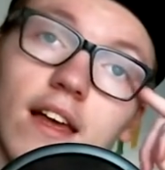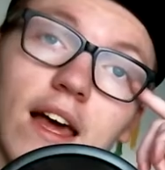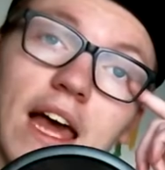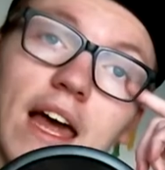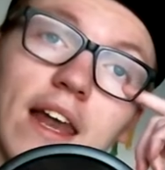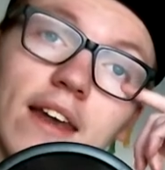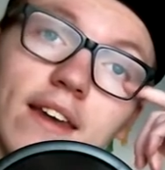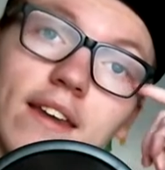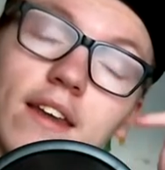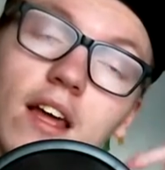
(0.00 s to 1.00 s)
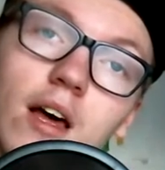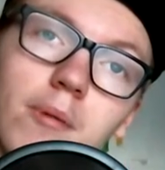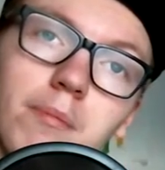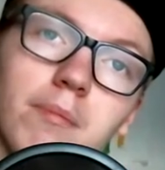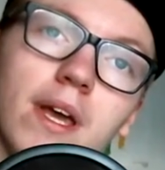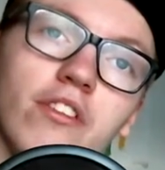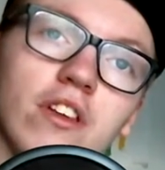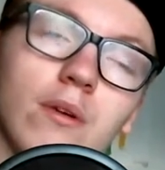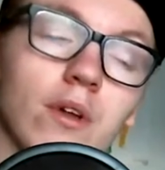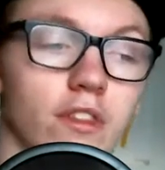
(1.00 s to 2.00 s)
and
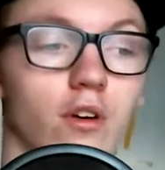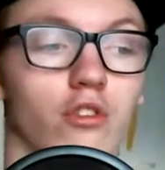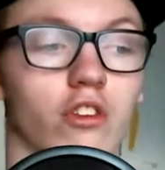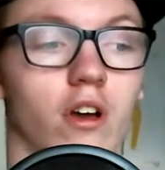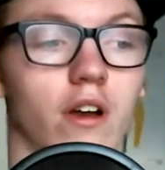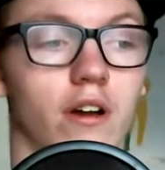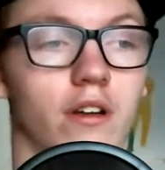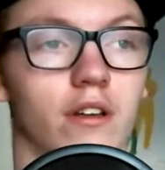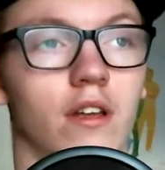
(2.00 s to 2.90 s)
basically what those are,